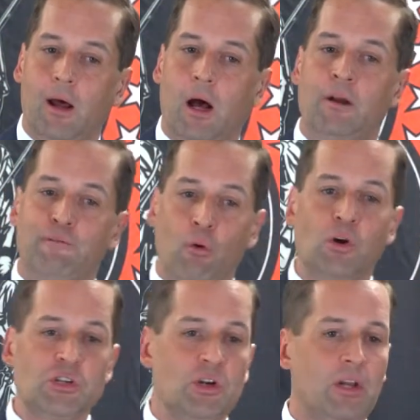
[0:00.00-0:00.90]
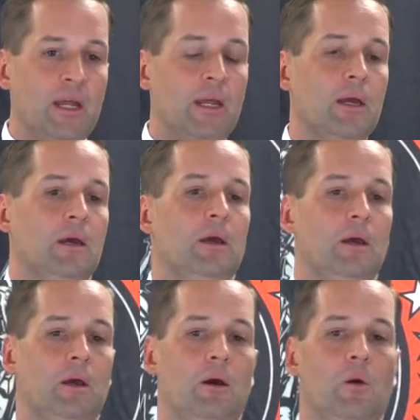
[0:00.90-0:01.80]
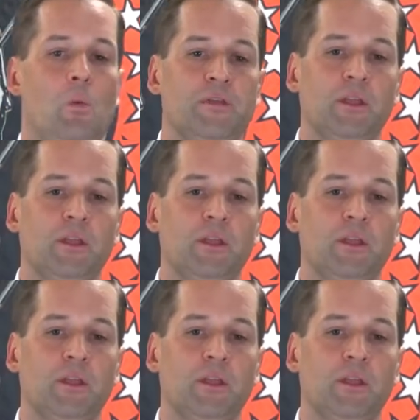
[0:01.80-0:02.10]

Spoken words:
unfortunately, what